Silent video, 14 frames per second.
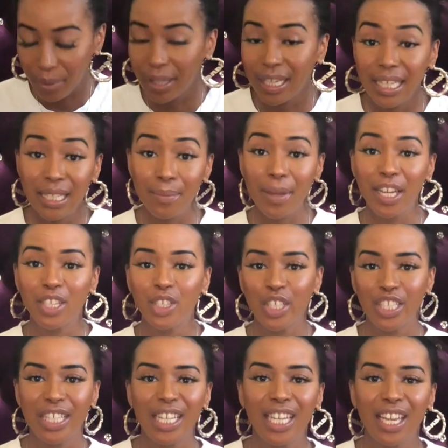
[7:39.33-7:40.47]
please make sure
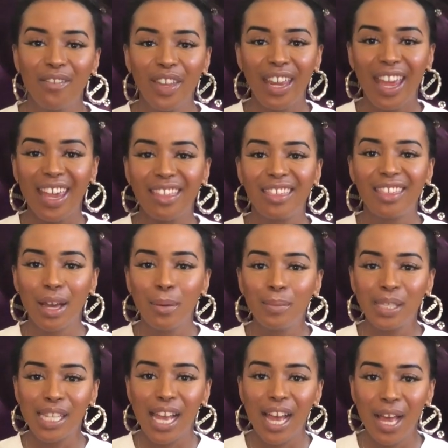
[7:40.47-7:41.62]
to give it a
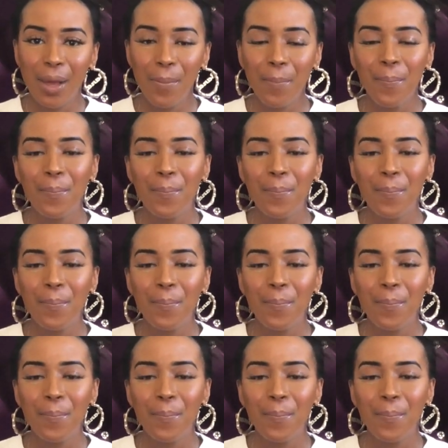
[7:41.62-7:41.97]
thumbs up.